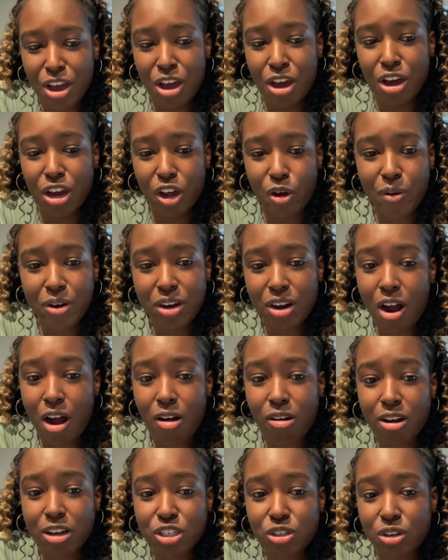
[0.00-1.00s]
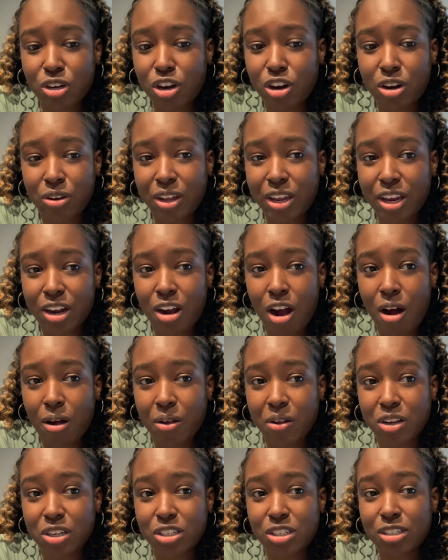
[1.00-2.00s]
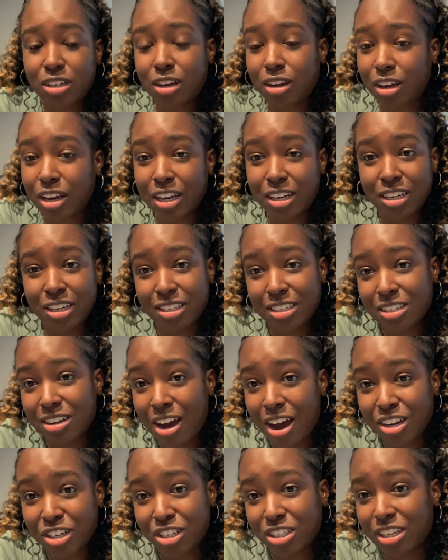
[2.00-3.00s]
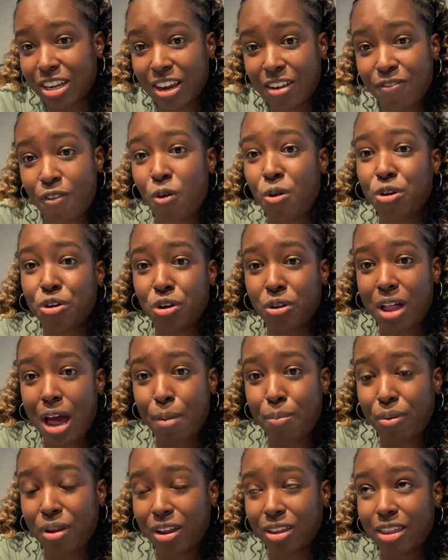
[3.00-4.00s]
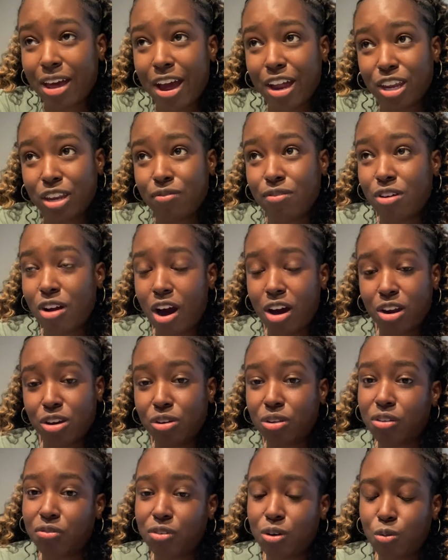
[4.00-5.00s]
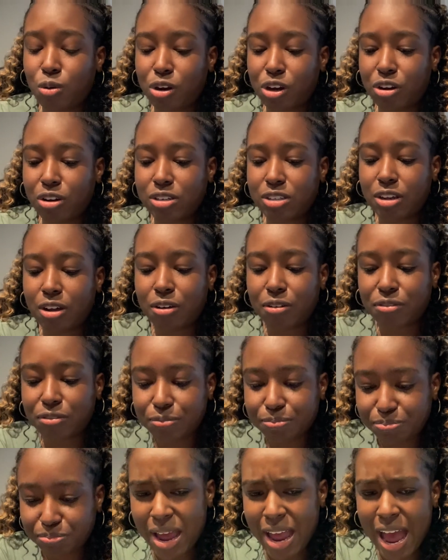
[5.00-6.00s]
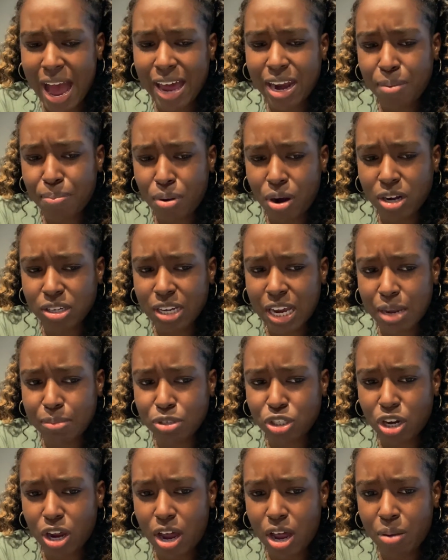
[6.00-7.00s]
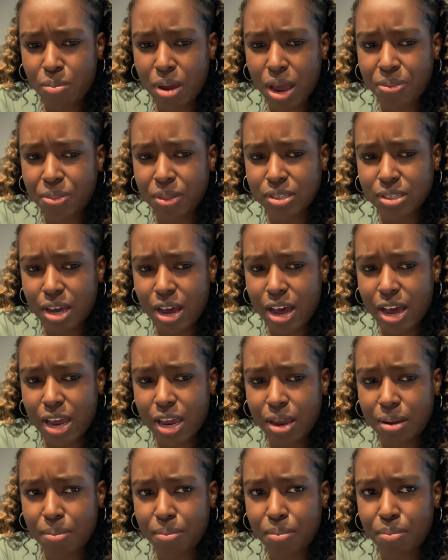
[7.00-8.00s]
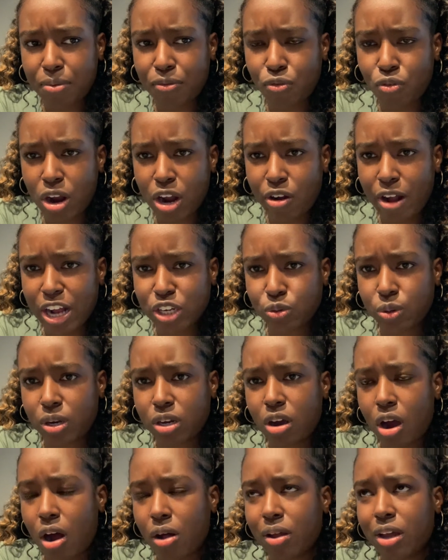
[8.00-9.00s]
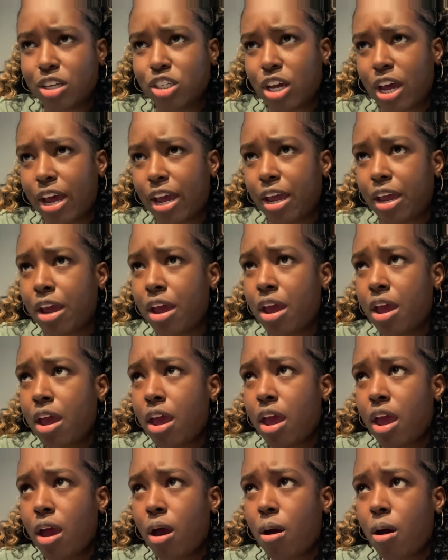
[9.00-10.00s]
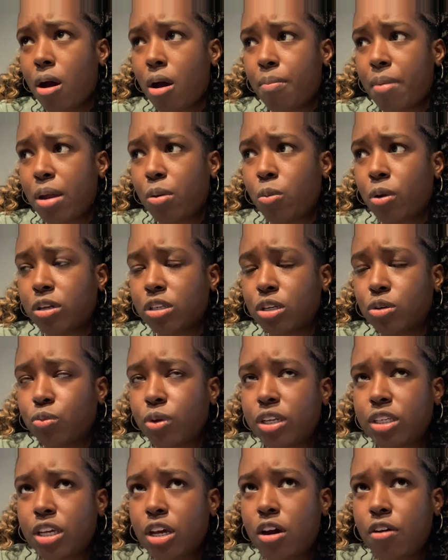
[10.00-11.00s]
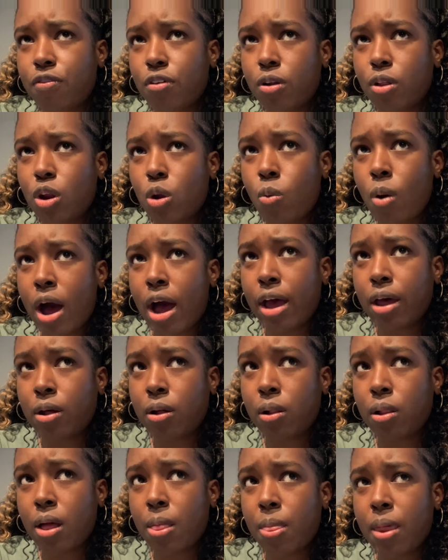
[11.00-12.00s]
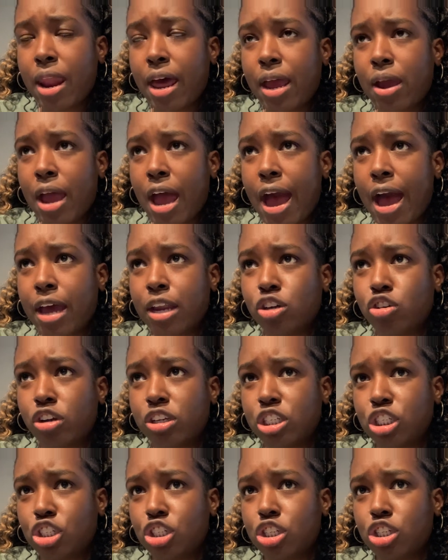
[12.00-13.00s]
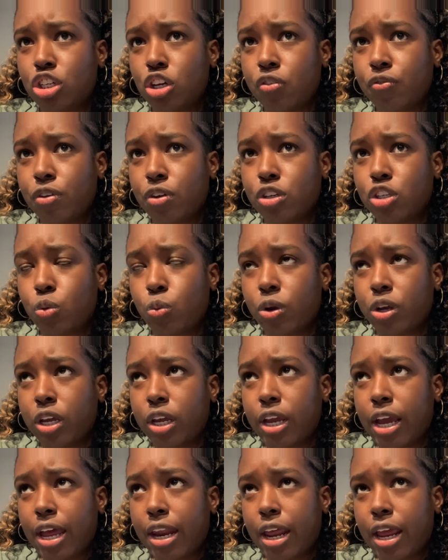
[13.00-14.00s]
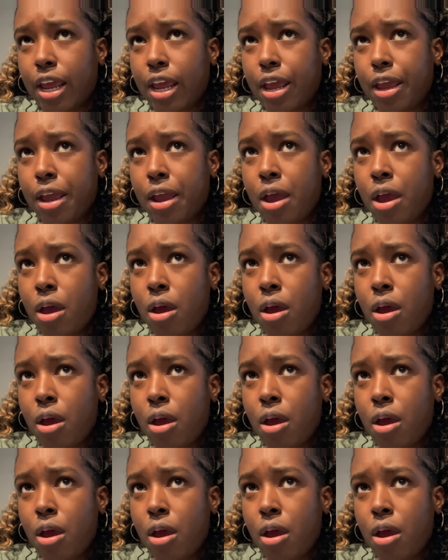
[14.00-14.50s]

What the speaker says: going to college or currently in college, it does not just like fall in your lap like that. You've got to do the footwork yourself. I had a part-time job at the time before I graduated college. I had worked in retail for a little while, and then I had transitioned over to working at a